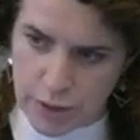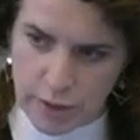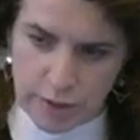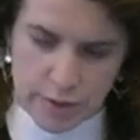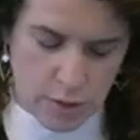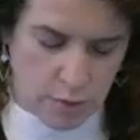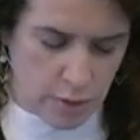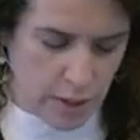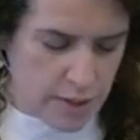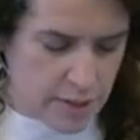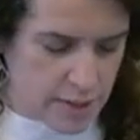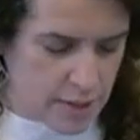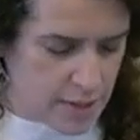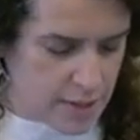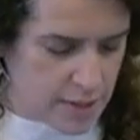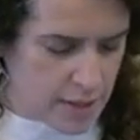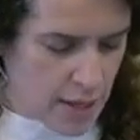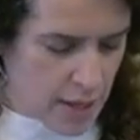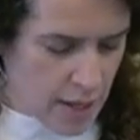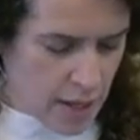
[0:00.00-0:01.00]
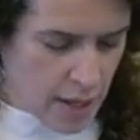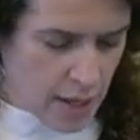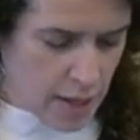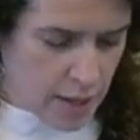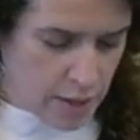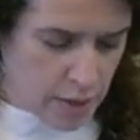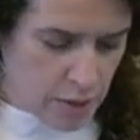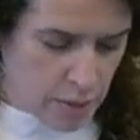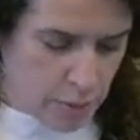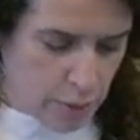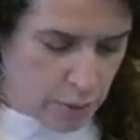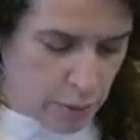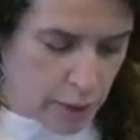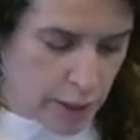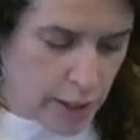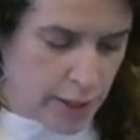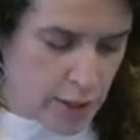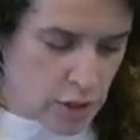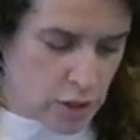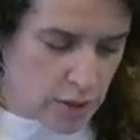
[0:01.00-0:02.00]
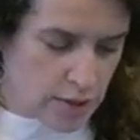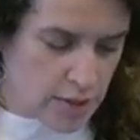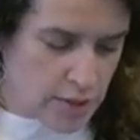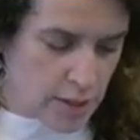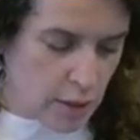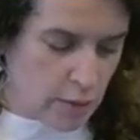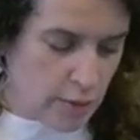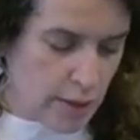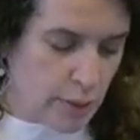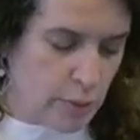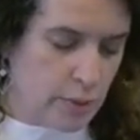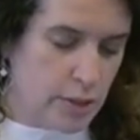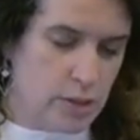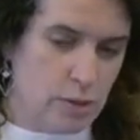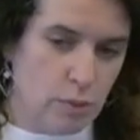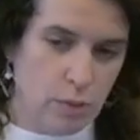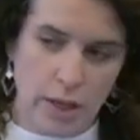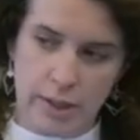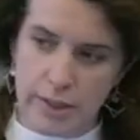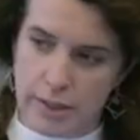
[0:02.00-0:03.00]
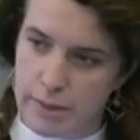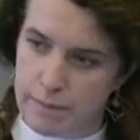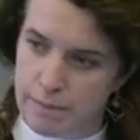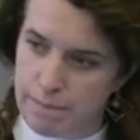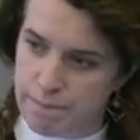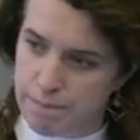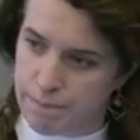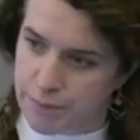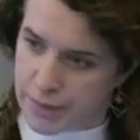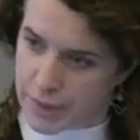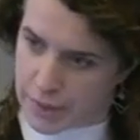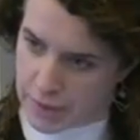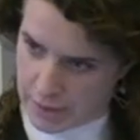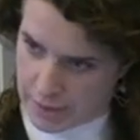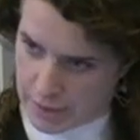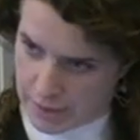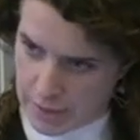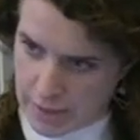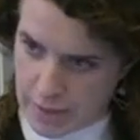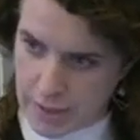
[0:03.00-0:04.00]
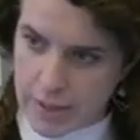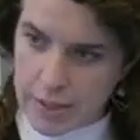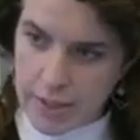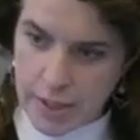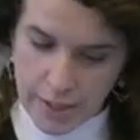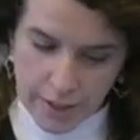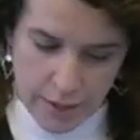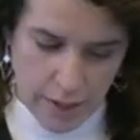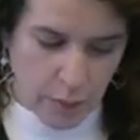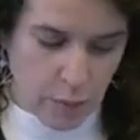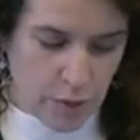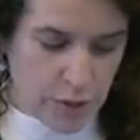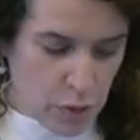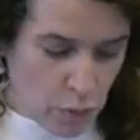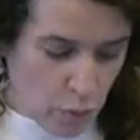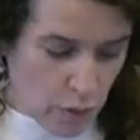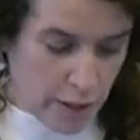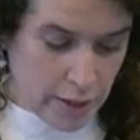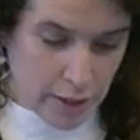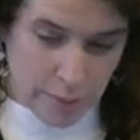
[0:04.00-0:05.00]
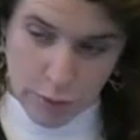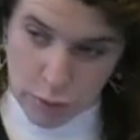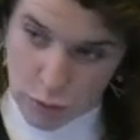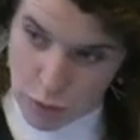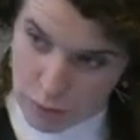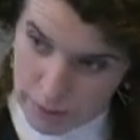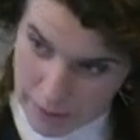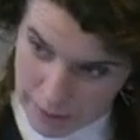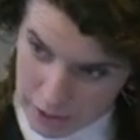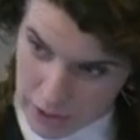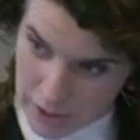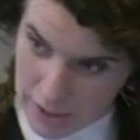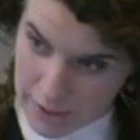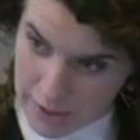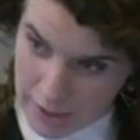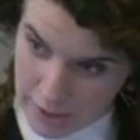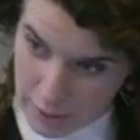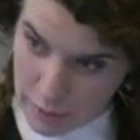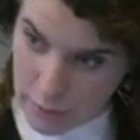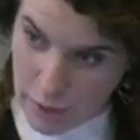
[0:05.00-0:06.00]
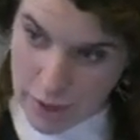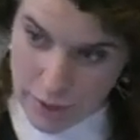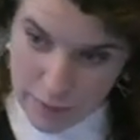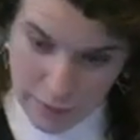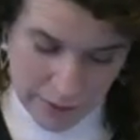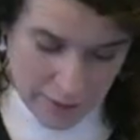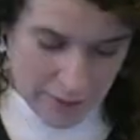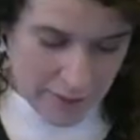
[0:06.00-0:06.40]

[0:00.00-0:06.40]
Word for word: here has raised this on a number of occasions. And I really want to welcome yeah, I want to welcome the group actually that are arriving